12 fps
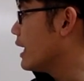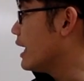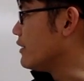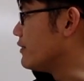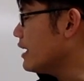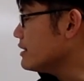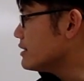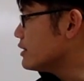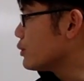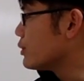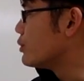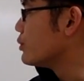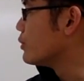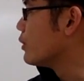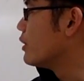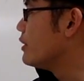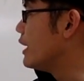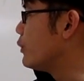and if x is equal to two,
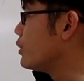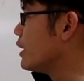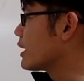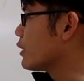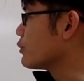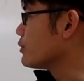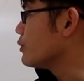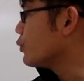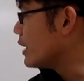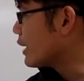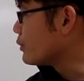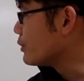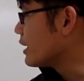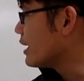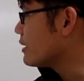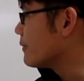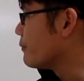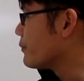then we are going to, we are going to
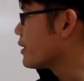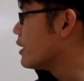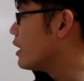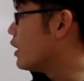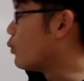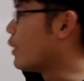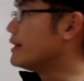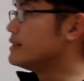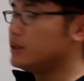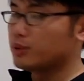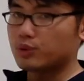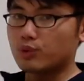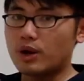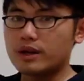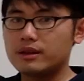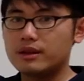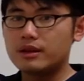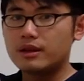get y is equal to one.
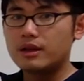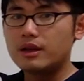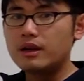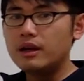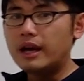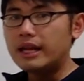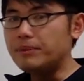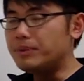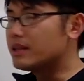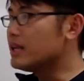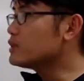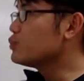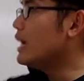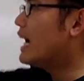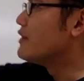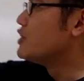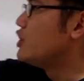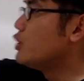And then because we
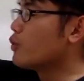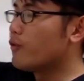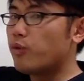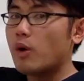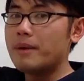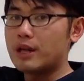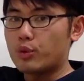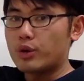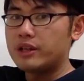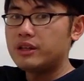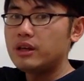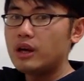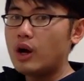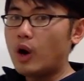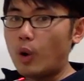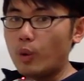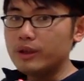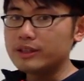have a general format already,
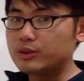all the